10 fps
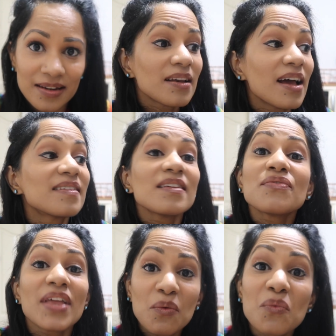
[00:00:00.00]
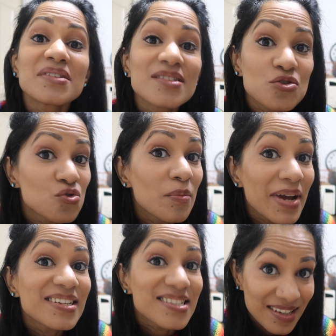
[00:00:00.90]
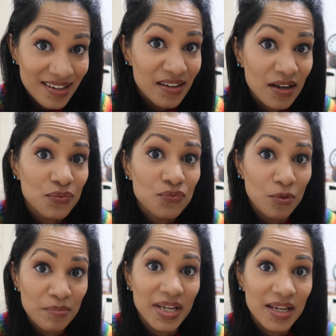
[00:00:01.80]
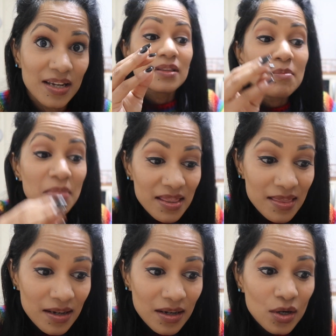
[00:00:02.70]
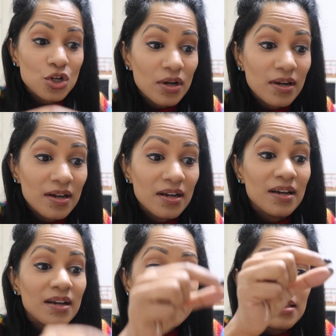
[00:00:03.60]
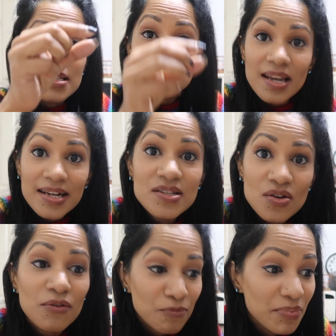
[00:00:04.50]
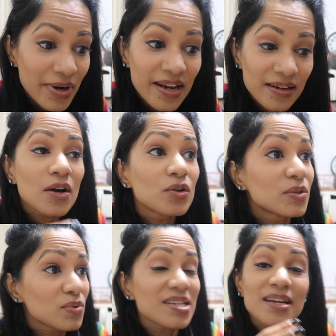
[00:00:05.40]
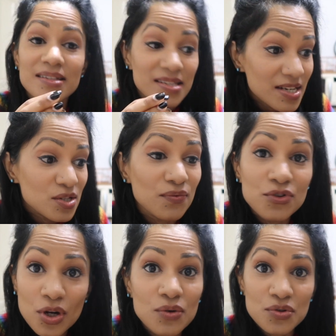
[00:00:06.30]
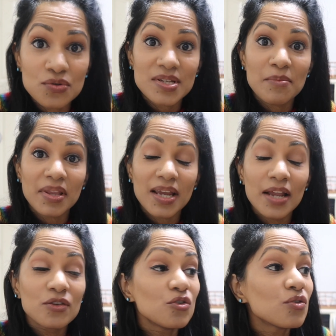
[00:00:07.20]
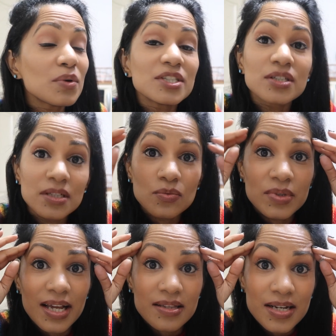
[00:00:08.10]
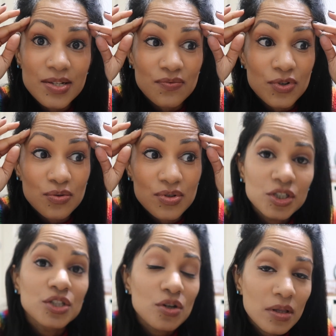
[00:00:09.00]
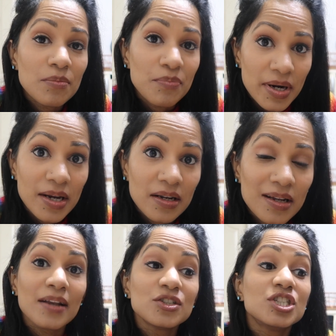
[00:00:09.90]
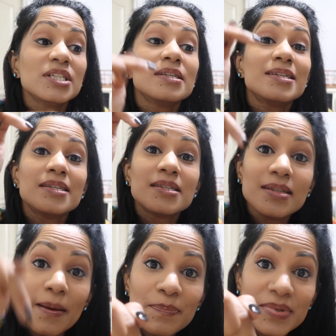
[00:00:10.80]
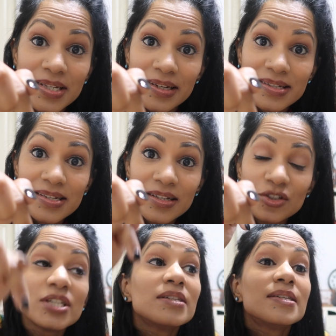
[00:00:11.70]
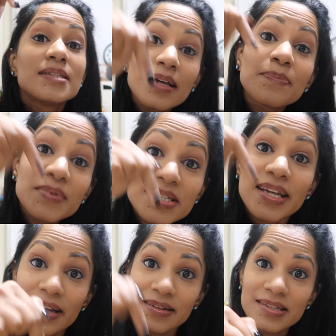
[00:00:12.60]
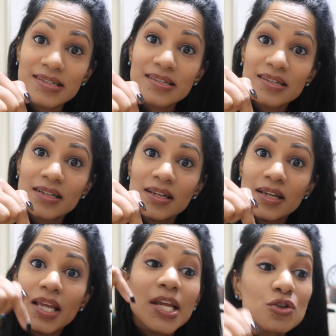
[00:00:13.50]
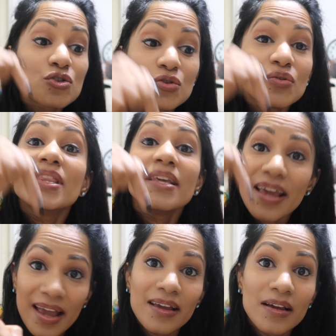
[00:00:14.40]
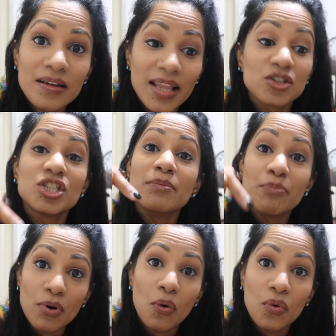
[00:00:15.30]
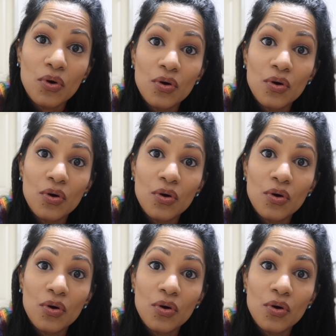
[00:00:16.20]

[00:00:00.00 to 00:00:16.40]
And as if that wasn't traumatic enough for me, the mother took the slice of bread. Oh, it was like a slice of toast or something. And do you know what she did with that slice of toast? She took the bread and she dipped it. She dipped it into the egg that she broke.